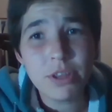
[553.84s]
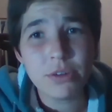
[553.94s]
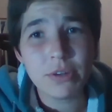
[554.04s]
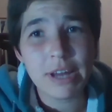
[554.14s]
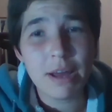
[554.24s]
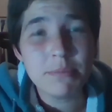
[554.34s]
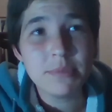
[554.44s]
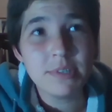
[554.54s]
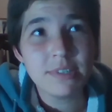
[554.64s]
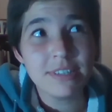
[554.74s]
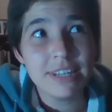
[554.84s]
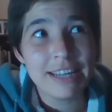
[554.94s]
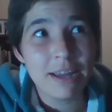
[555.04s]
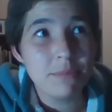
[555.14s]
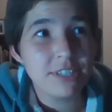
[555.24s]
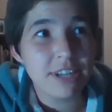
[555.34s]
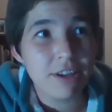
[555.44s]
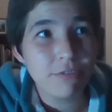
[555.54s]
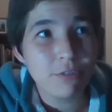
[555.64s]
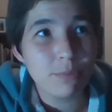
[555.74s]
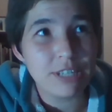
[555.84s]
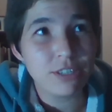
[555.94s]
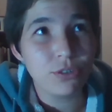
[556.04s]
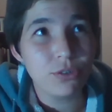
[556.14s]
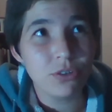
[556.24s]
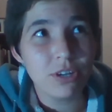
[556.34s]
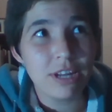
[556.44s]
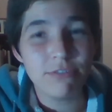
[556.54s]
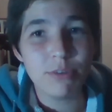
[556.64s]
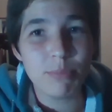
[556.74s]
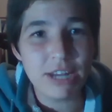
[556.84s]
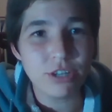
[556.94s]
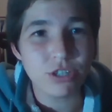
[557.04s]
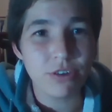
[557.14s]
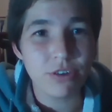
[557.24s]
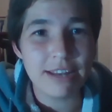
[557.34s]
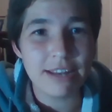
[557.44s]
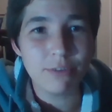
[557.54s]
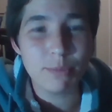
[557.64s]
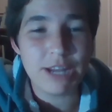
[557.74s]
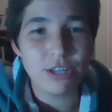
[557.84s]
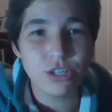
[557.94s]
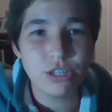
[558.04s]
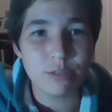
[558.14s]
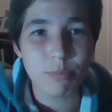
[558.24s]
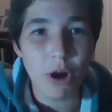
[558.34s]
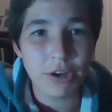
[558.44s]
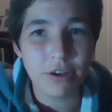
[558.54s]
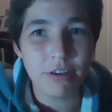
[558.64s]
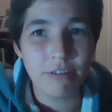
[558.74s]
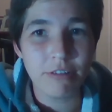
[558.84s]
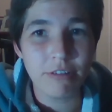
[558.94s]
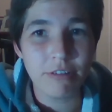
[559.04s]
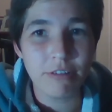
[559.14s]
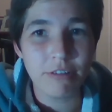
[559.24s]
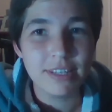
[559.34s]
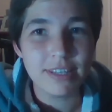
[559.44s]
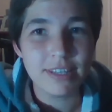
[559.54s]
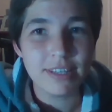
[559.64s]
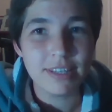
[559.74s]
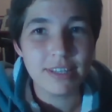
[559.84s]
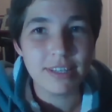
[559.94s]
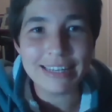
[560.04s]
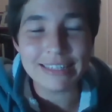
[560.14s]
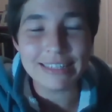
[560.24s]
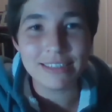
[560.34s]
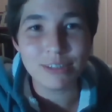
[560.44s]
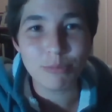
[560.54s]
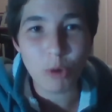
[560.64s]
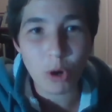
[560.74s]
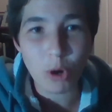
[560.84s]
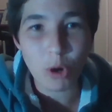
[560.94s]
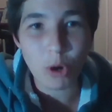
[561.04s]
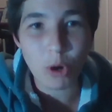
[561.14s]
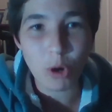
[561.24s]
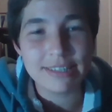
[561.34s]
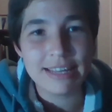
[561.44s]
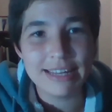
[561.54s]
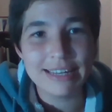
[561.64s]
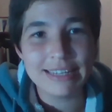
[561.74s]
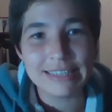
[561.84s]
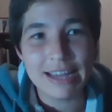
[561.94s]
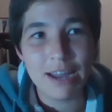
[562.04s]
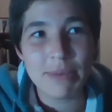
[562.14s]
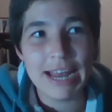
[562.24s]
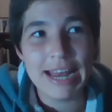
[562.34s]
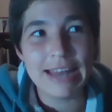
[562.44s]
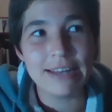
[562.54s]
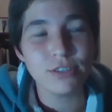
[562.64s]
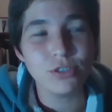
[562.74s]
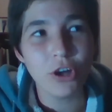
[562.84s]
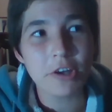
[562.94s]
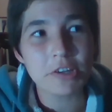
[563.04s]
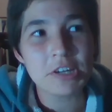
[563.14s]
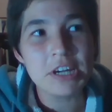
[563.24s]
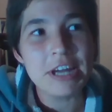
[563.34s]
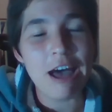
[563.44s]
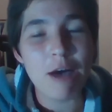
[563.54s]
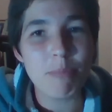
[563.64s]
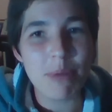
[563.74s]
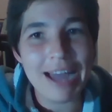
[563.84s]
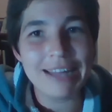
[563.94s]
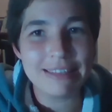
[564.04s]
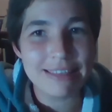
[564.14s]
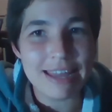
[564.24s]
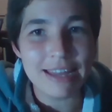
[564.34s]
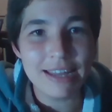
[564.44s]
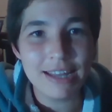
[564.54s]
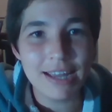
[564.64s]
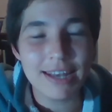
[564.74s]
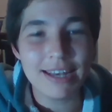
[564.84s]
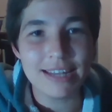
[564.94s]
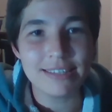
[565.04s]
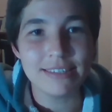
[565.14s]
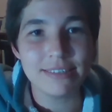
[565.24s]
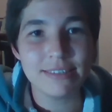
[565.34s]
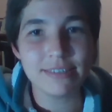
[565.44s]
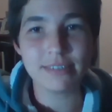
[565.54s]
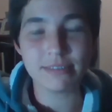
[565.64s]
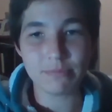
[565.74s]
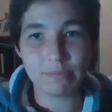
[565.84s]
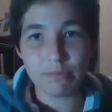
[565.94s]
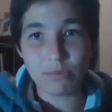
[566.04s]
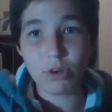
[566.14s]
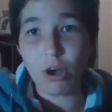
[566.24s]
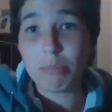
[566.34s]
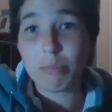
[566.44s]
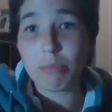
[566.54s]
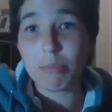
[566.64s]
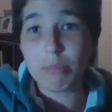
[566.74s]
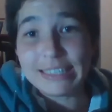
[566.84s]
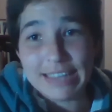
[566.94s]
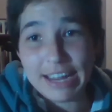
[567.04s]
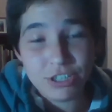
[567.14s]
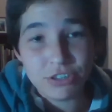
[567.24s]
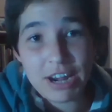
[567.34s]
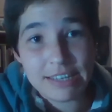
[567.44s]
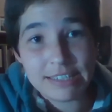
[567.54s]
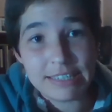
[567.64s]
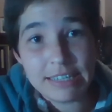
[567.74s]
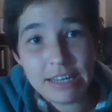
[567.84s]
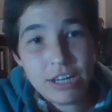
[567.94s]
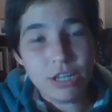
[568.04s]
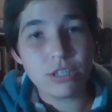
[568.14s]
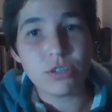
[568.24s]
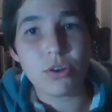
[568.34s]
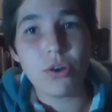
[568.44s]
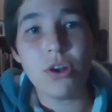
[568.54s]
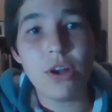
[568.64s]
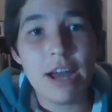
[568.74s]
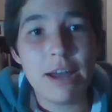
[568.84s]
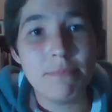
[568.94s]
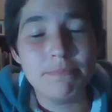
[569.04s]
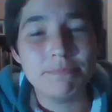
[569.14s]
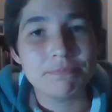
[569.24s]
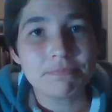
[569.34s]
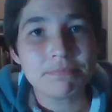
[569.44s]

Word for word: with you it comes it comes down for me to inflammation right inflammation is part of the healing process and the healing timeline and it's not a bad thing unless it's completely exaggerated. Yeah. So, um,